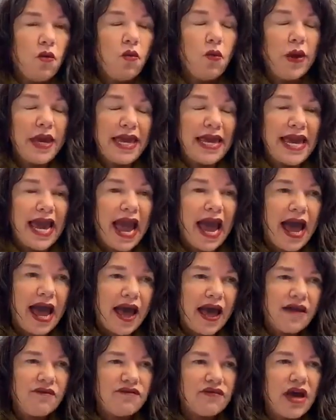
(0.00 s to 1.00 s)
we
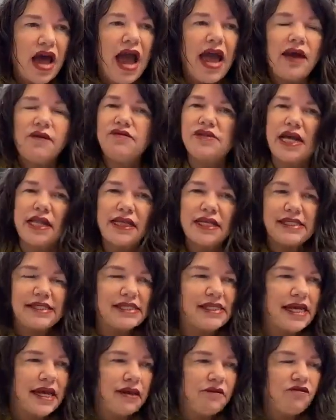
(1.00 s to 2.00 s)
have, I have done this
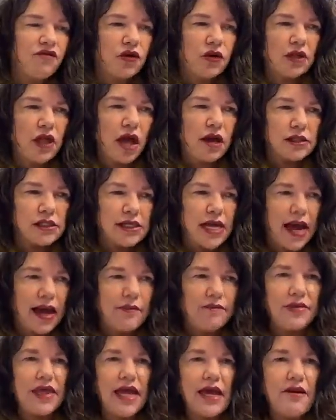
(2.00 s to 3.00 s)
thing for a long
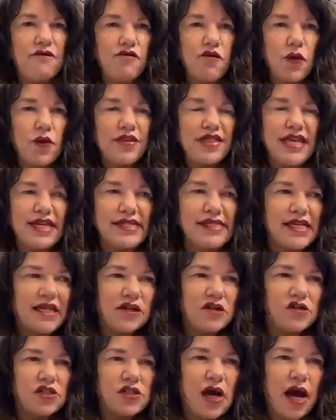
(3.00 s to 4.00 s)
time. They get four things in
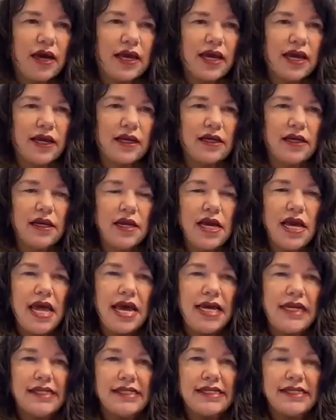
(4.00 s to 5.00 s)
their stocking.
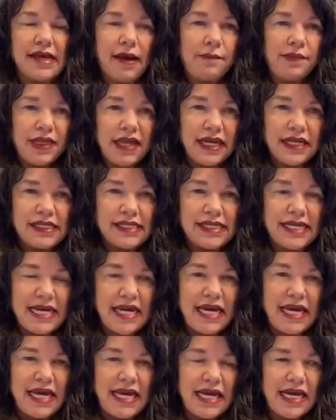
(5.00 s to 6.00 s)
Something to
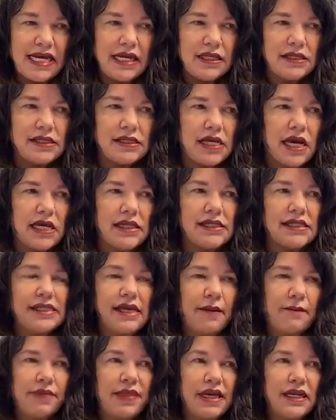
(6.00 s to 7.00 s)
eat,
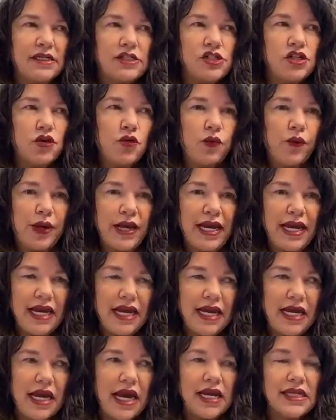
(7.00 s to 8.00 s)
something to
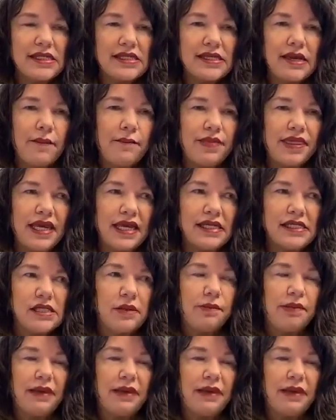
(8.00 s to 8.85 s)
read, something to